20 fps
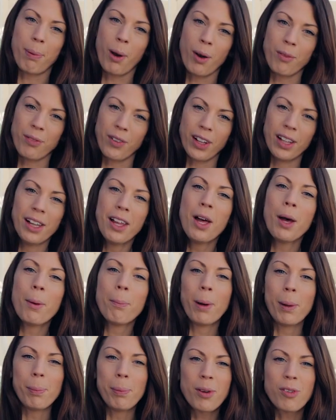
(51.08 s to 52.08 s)
Bovill
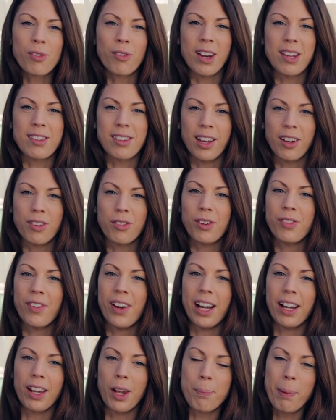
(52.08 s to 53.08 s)
published research
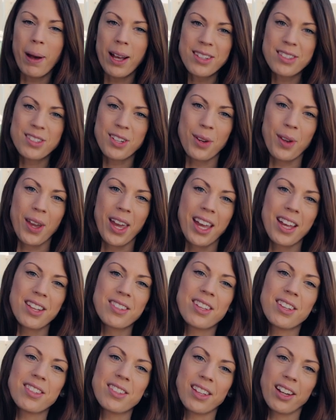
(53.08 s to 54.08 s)
revealing the past two
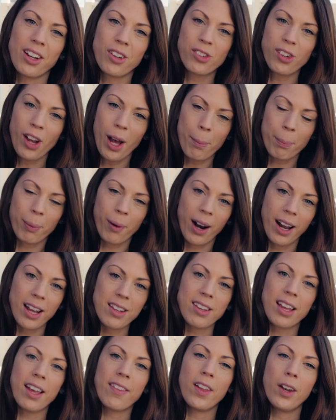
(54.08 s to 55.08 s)
years has seen a sharp
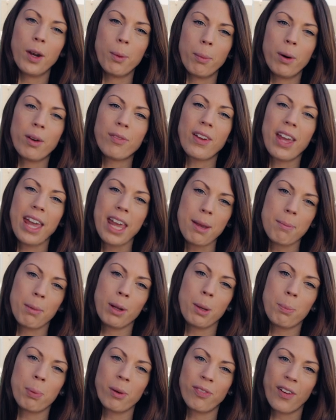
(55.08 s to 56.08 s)
rise in the number of
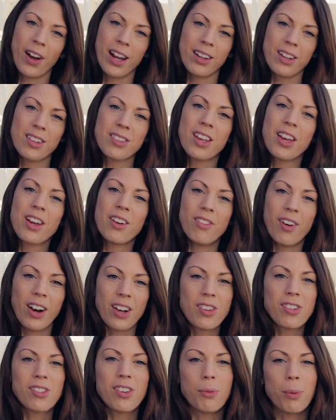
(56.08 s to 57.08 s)
e-money providers
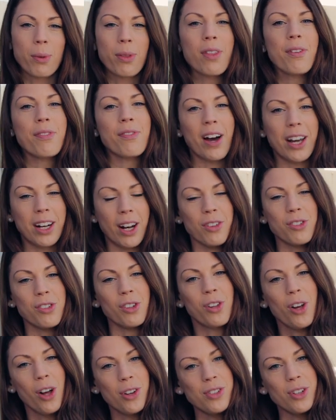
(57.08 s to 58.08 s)
registered with the
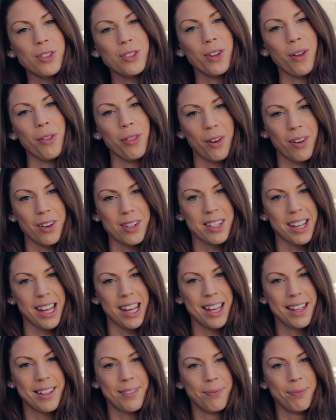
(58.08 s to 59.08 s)
Financial Conduct
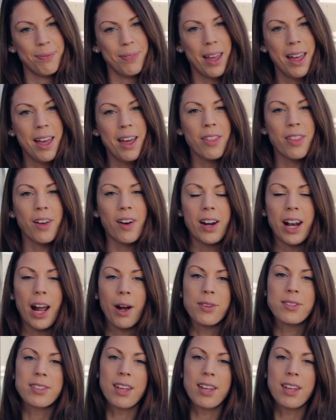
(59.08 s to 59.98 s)
Authority. There are now